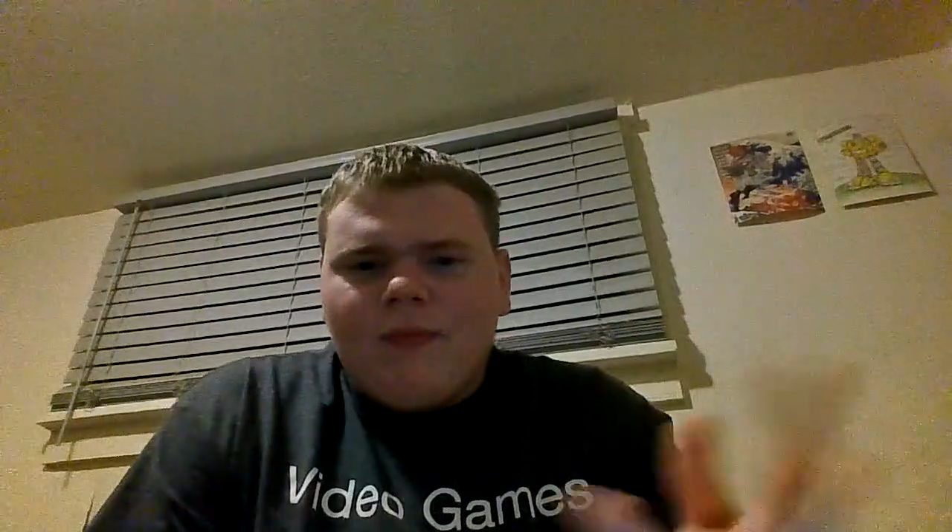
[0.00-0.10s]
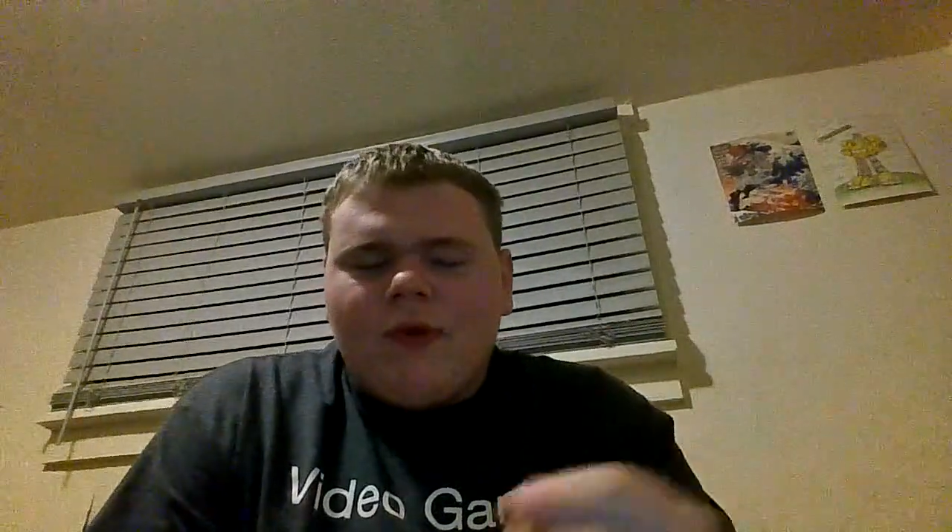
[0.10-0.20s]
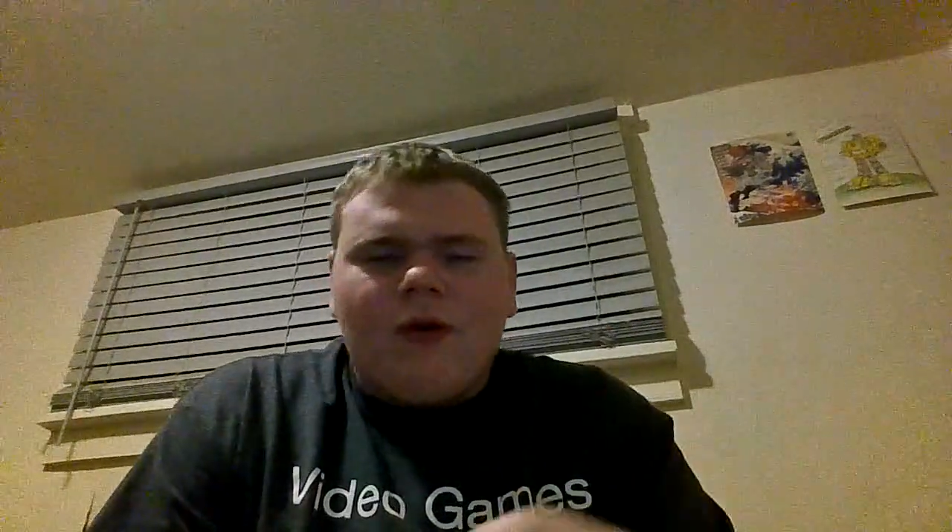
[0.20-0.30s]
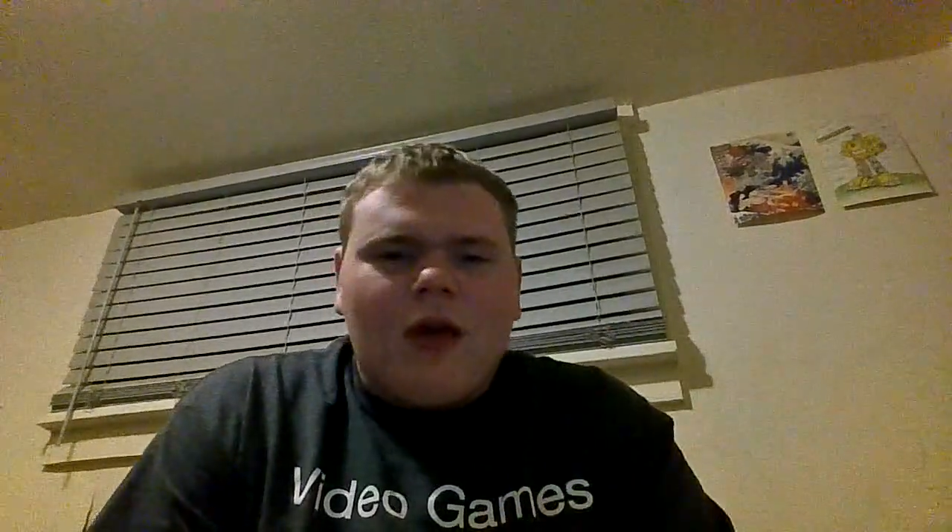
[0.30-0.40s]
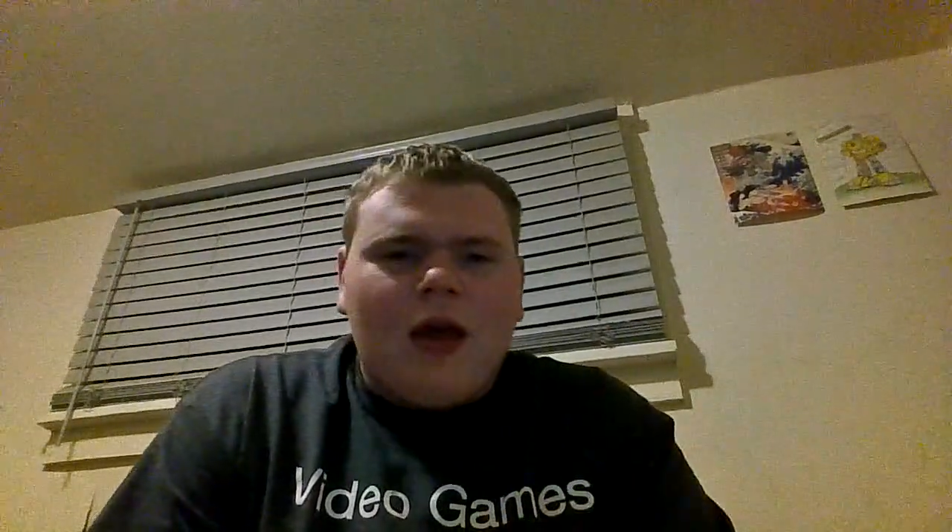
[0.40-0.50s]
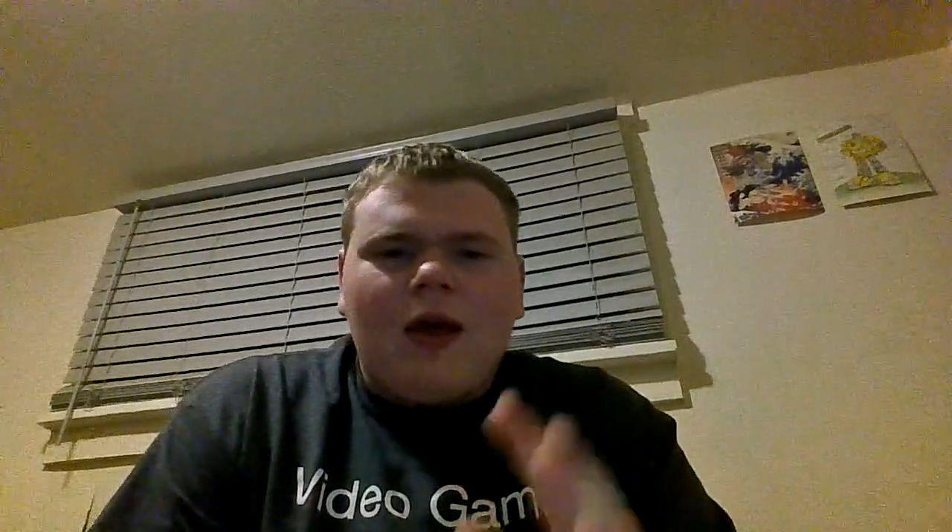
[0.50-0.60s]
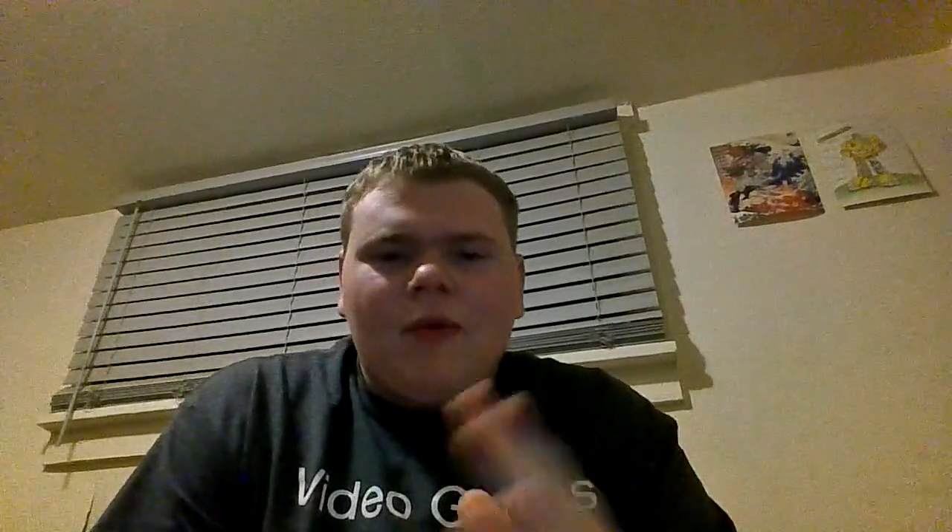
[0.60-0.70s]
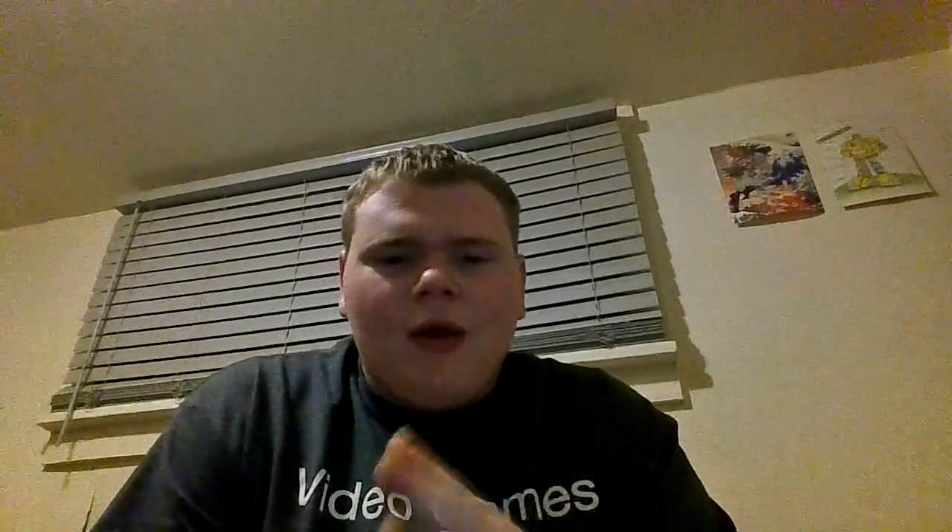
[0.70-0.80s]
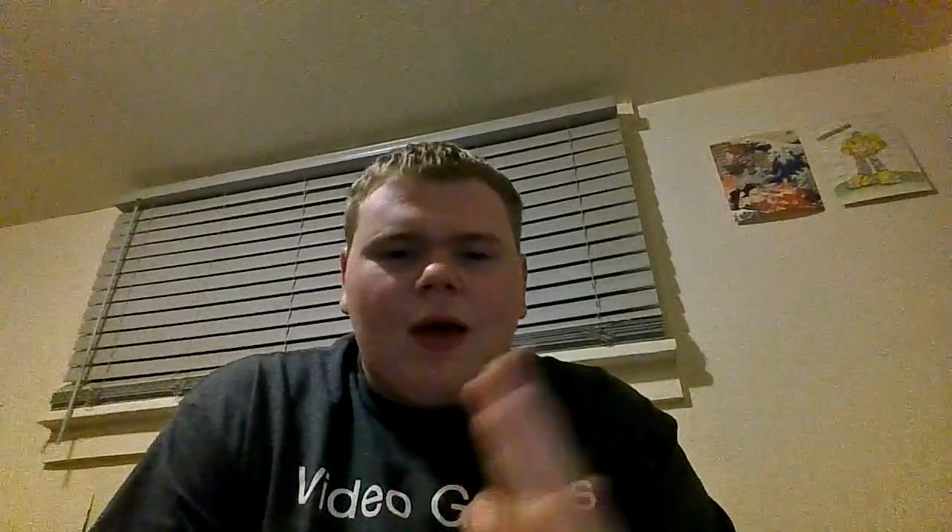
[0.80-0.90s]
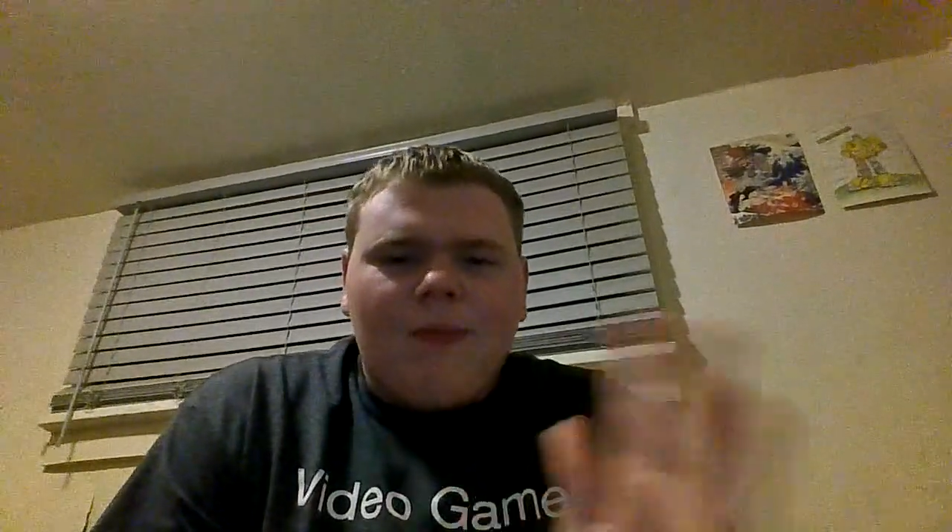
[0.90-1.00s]
Okay,
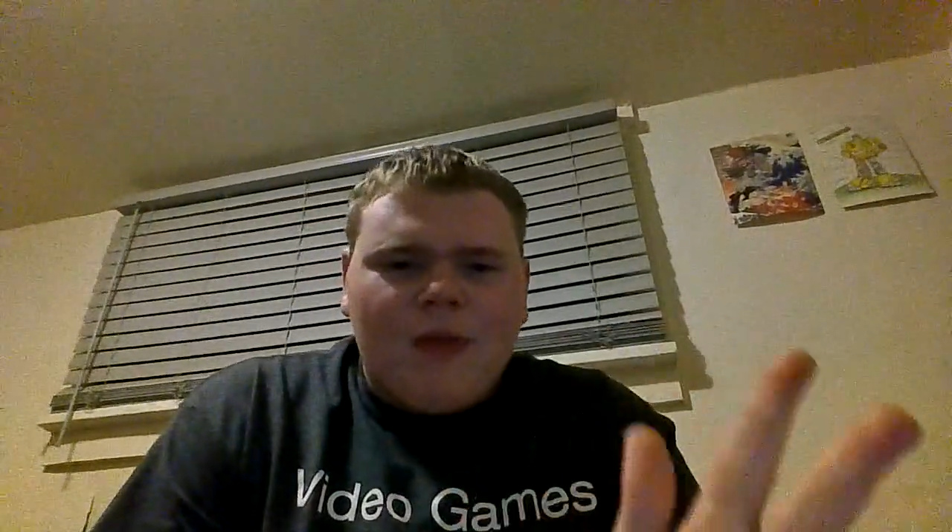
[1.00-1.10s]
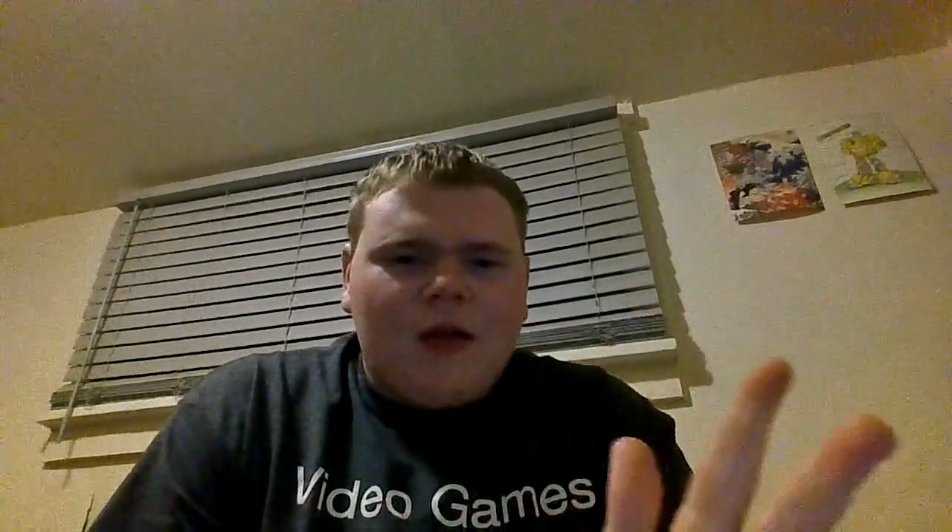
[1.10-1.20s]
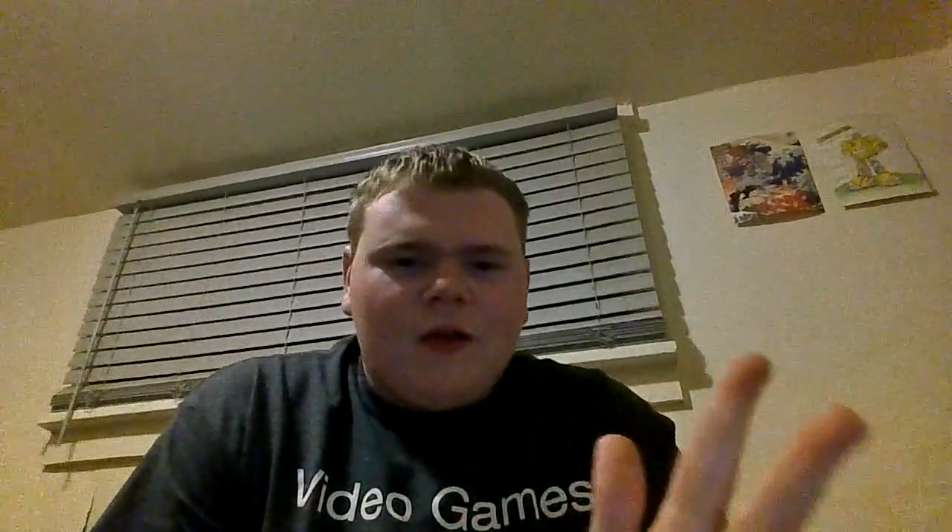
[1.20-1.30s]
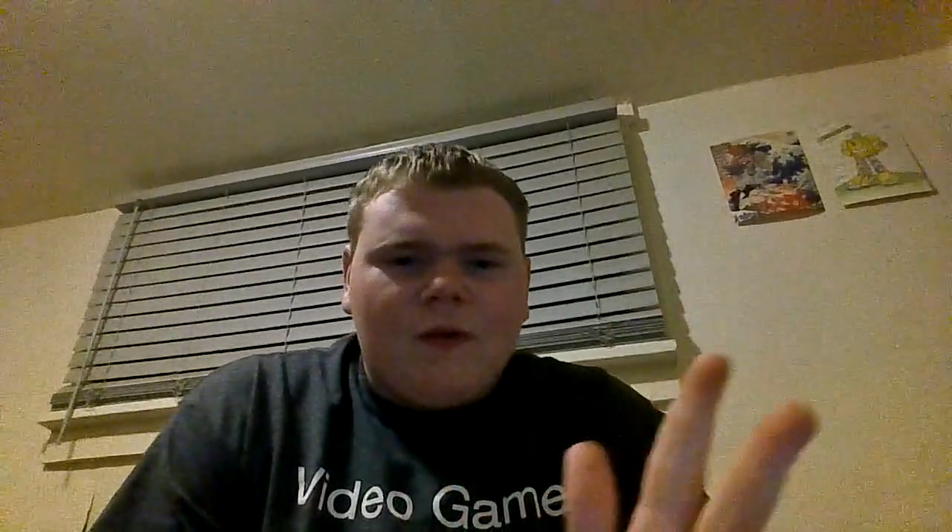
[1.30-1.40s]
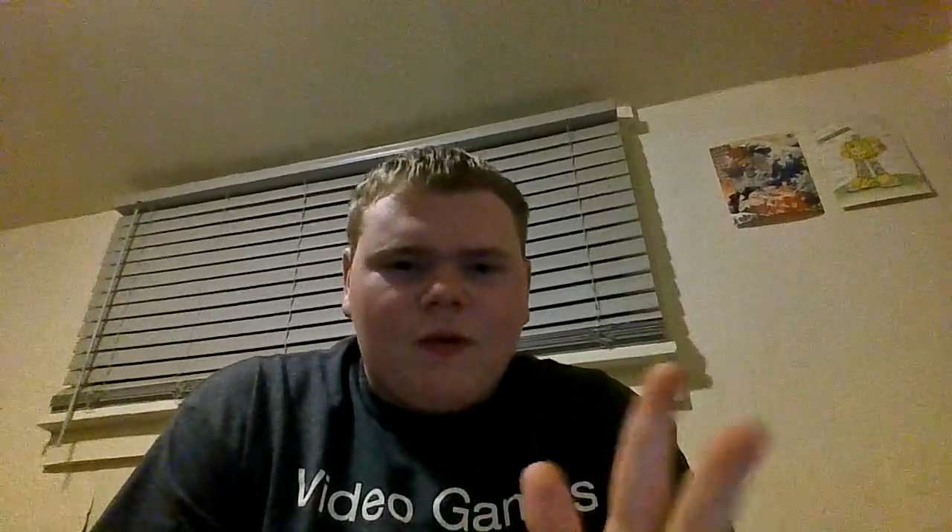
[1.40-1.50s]
yeah, that's